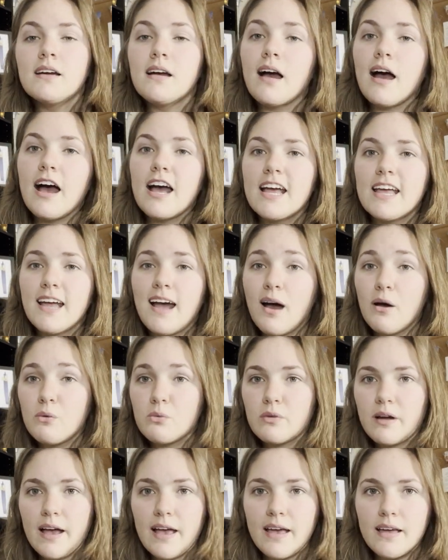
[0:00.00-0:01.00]
I
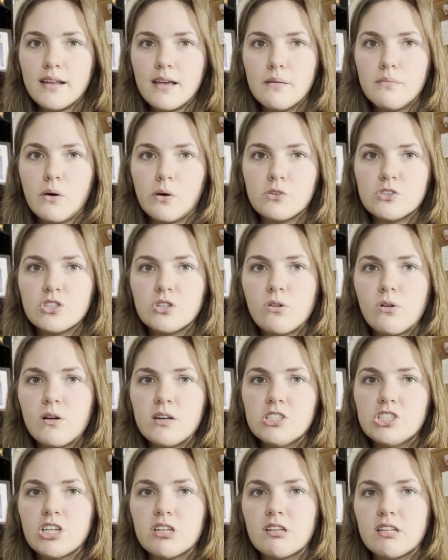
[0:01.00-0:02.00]
read Emotional
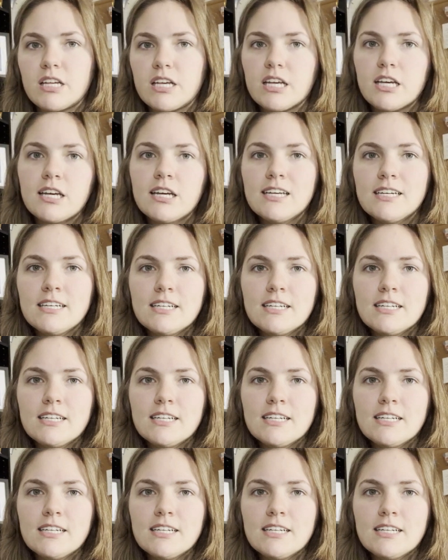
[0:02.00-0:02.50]
Agility,